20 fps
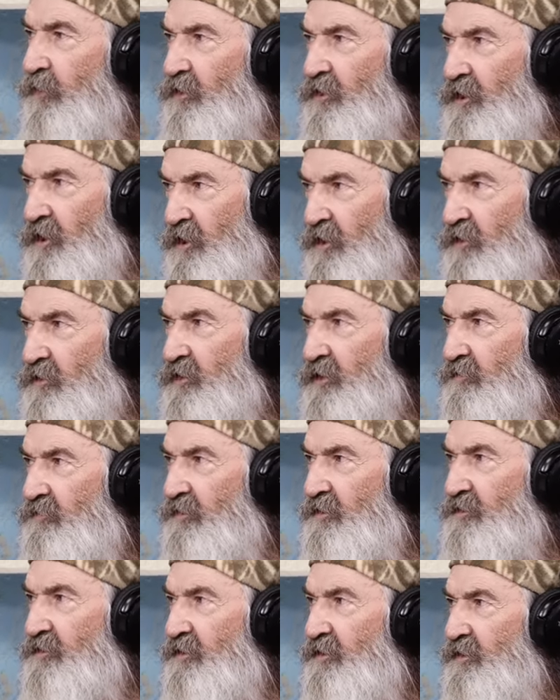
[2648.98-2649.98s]
a pretty clear
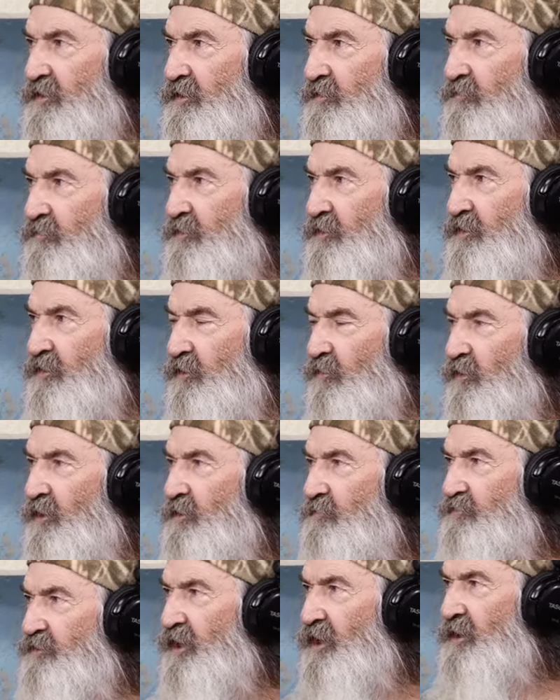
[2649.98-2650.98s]
difference. You know what I'm